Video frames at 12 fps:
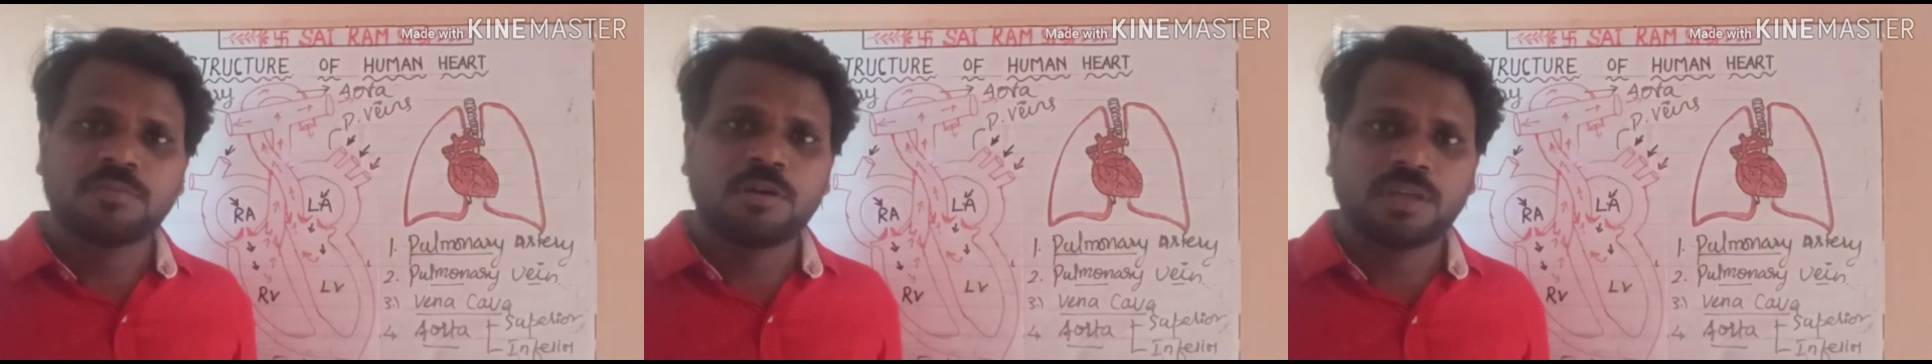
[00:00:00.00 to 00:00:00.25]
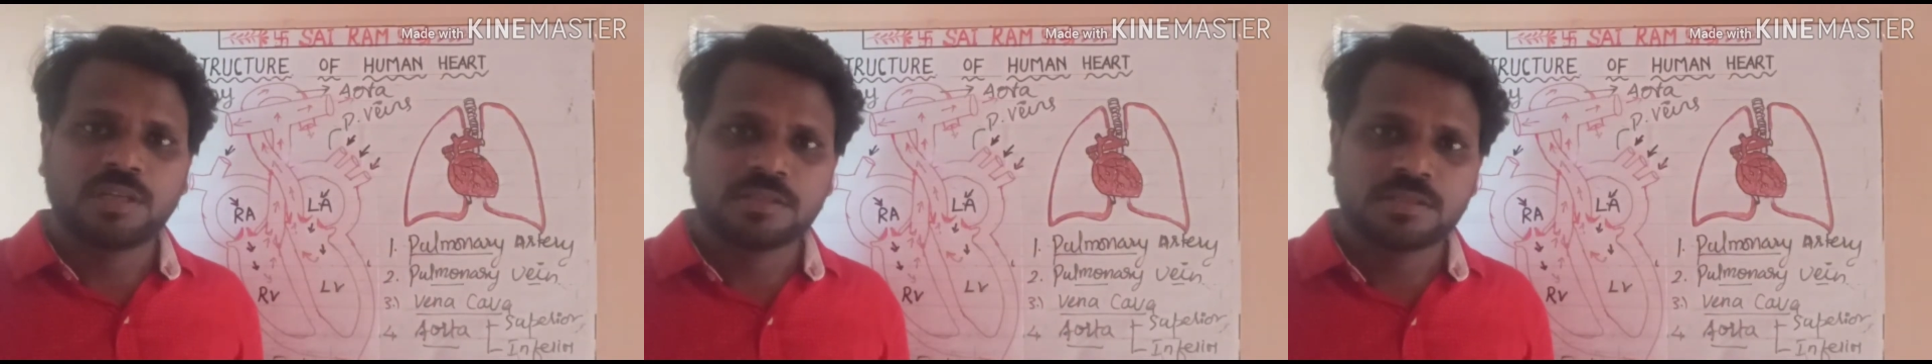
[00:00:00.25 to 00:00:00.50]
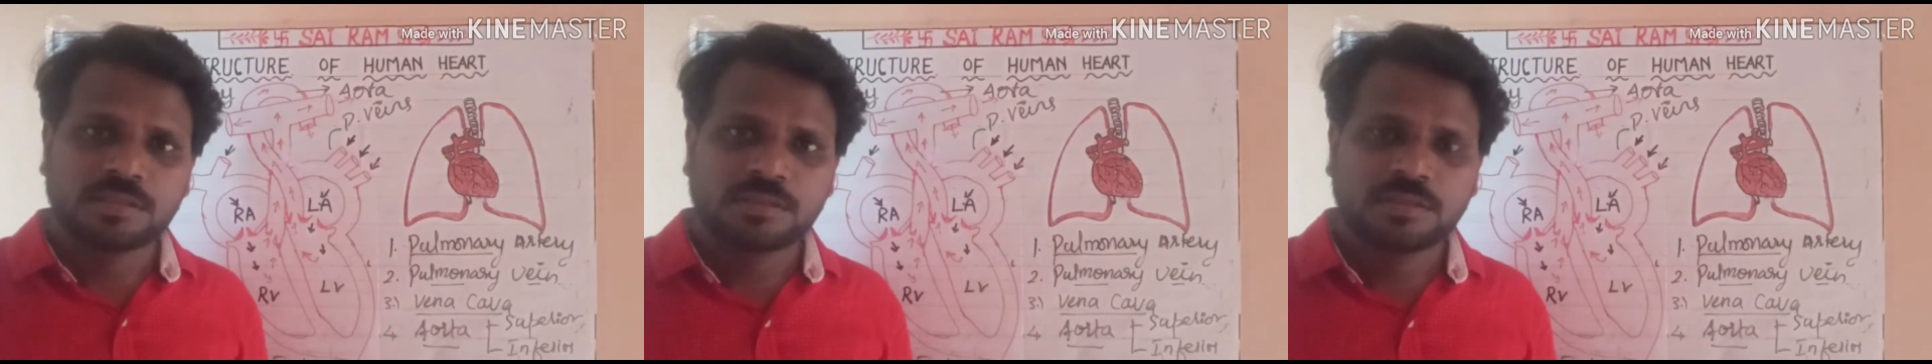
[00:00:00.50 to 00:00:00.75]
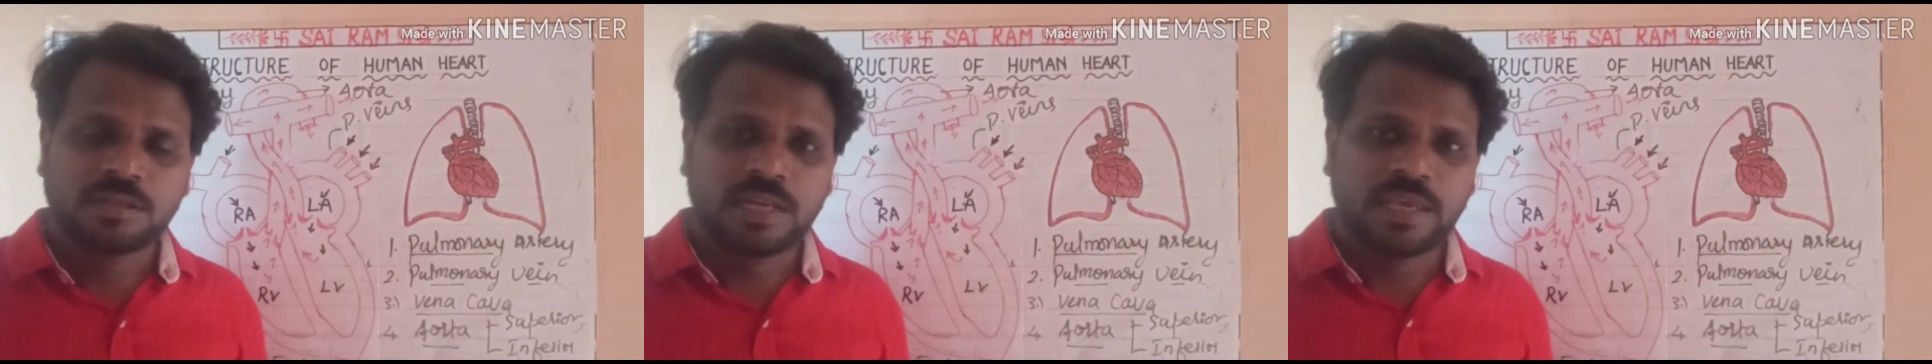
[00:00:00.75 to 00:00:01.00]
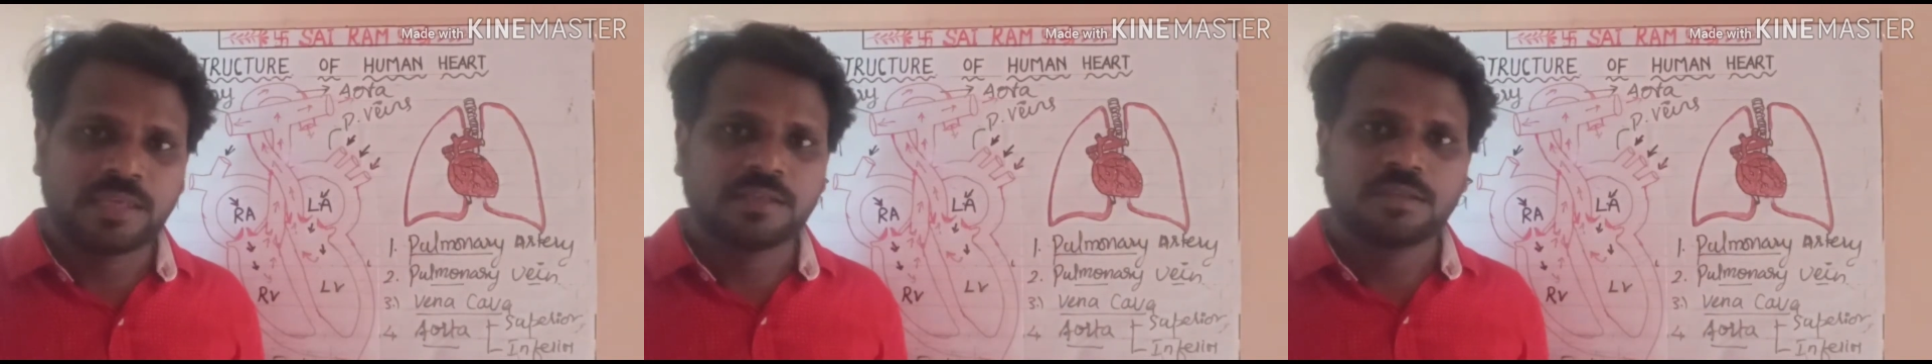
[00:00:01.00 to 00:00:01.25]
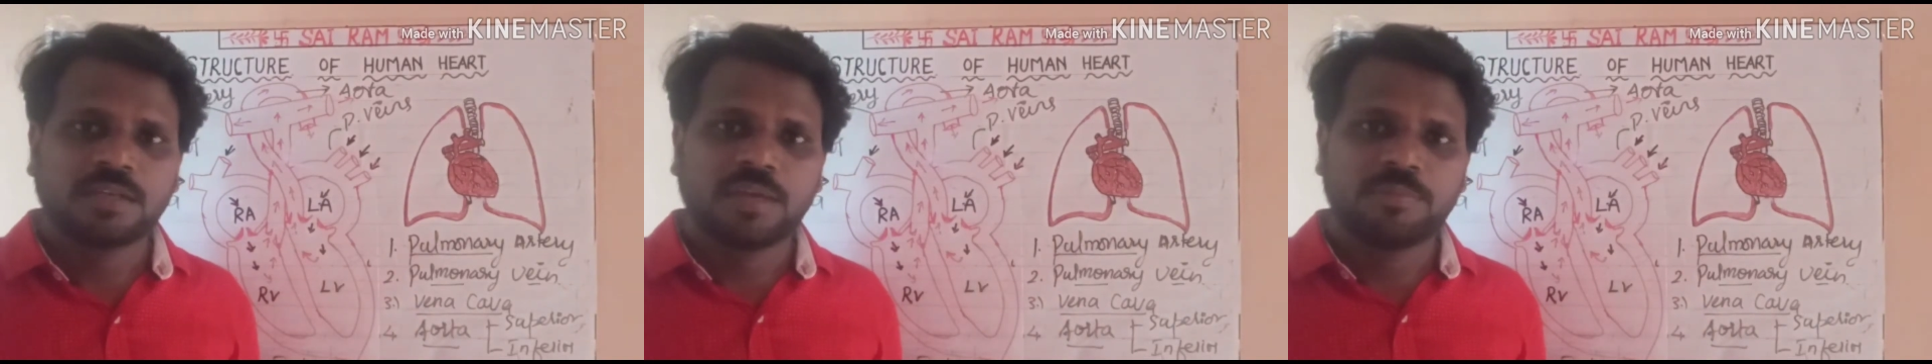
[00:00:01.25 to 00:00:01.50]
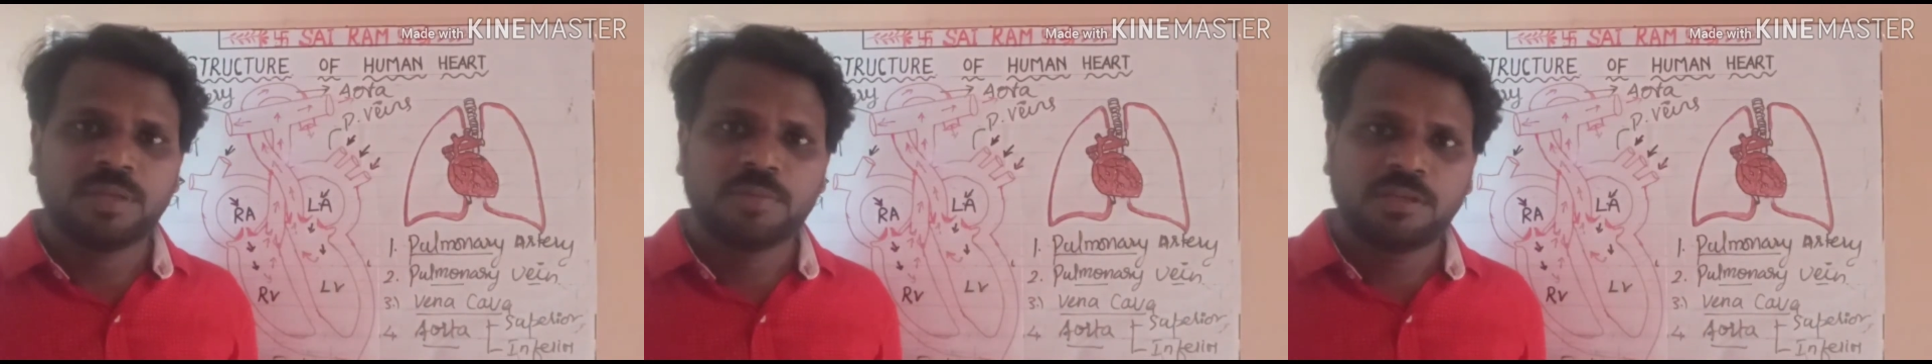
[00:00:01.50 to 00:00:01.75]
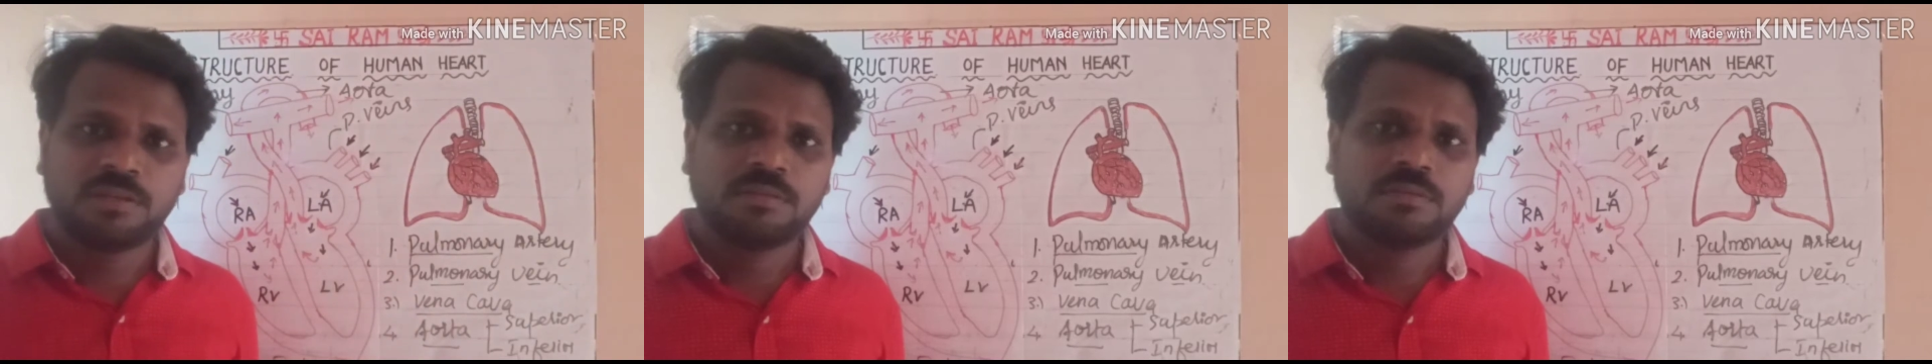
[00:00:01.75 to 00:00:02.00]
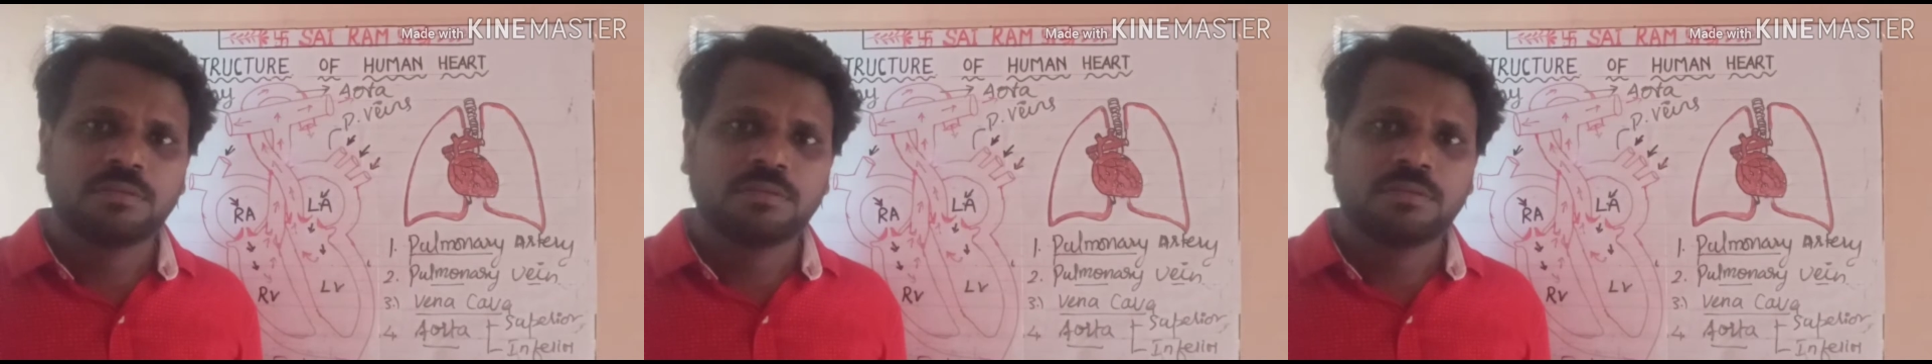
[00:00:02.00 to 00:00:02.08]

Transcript: organs like abdomen.